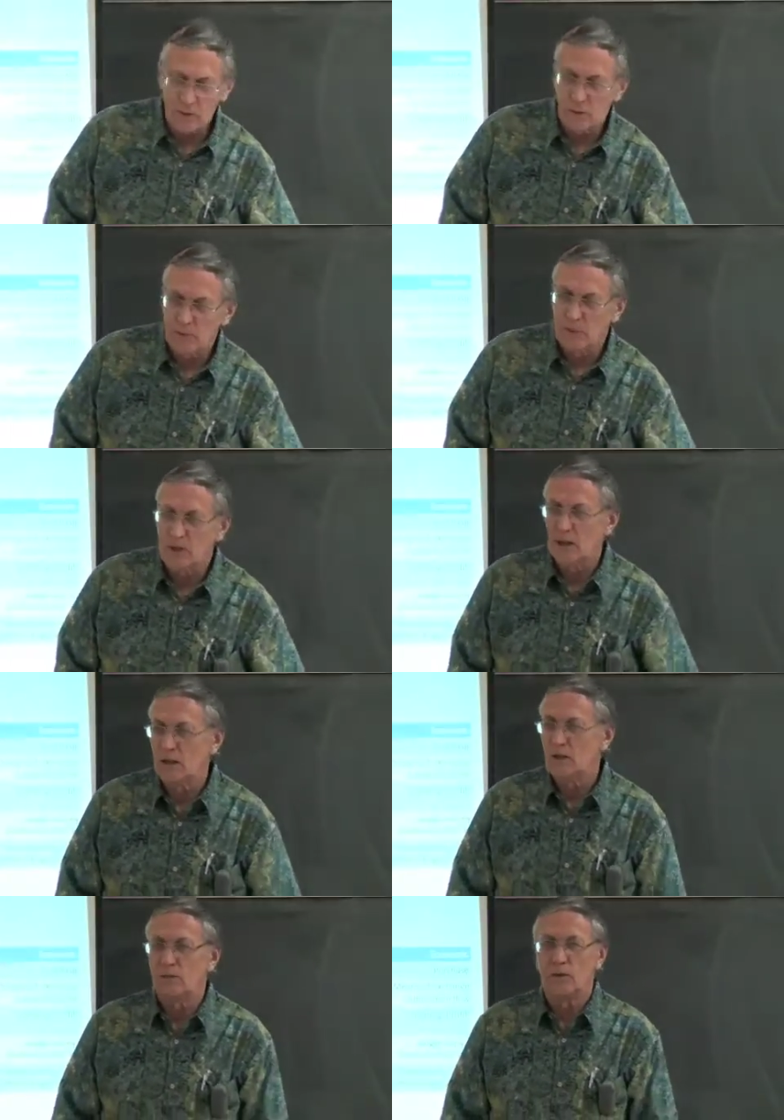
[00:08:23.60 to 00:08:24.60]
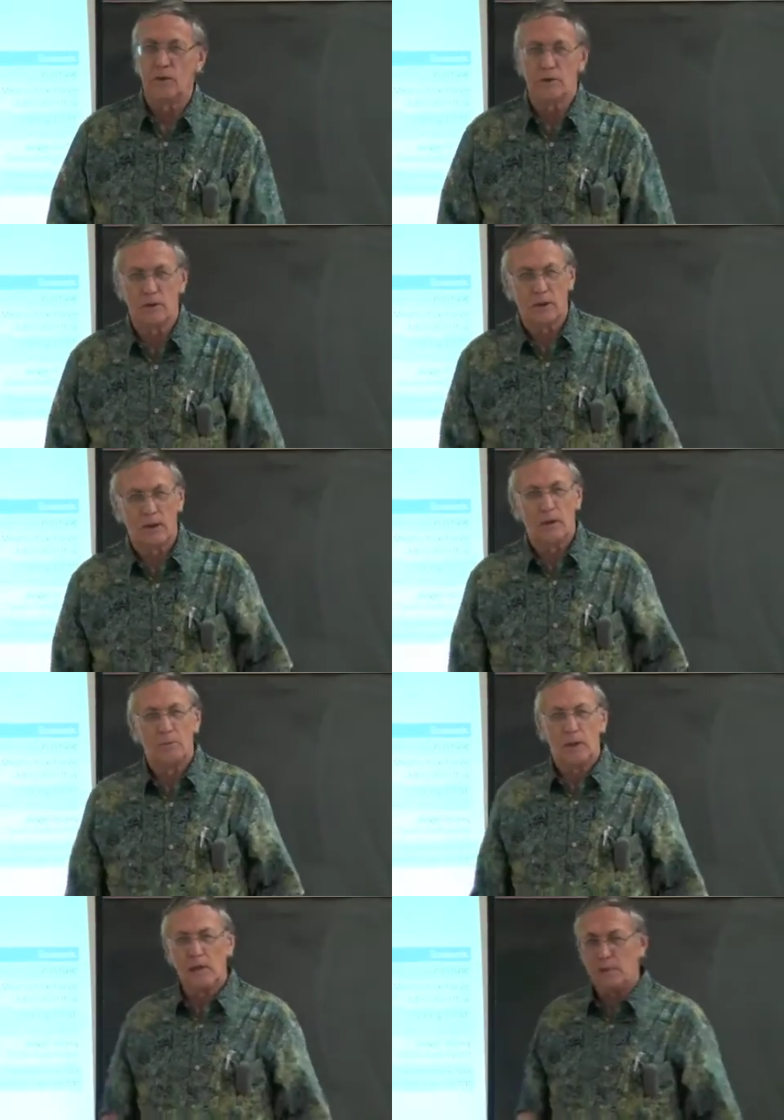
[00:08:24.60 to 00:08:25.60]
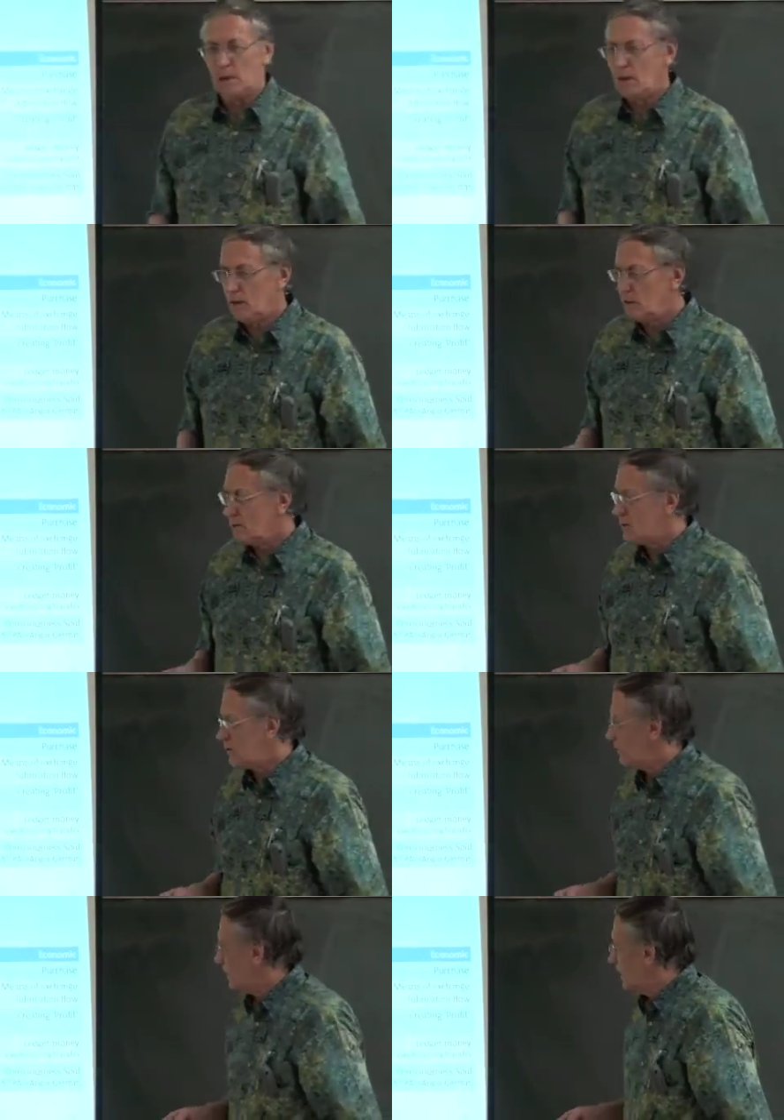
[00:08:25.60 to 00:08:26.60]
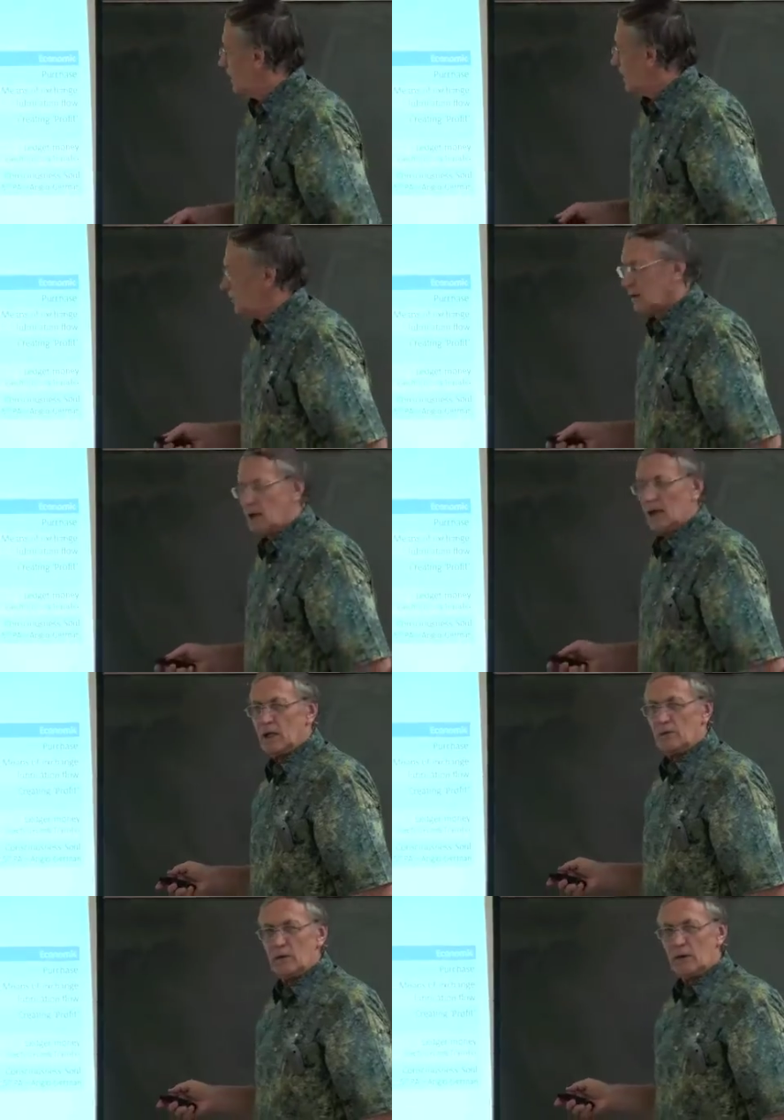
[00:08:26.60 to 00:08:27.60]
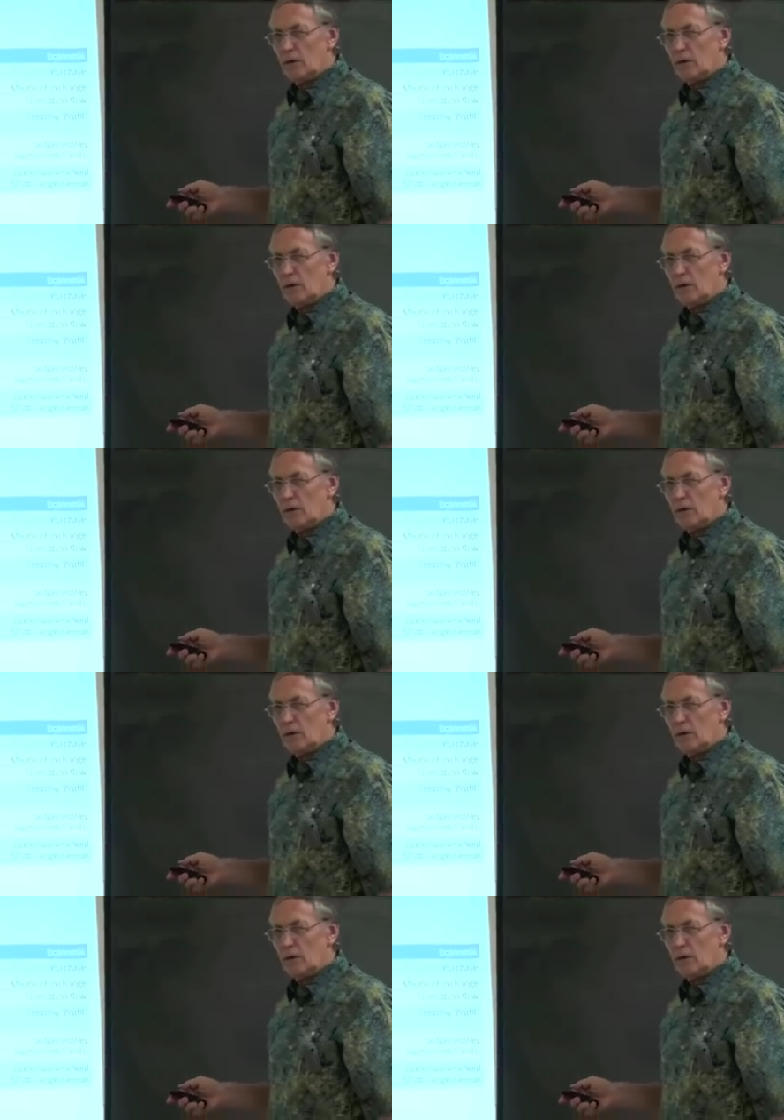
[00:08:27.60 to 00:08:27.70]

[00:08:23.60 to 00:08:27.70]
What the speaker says: that was the beginning of the first paper notes. It's a kind of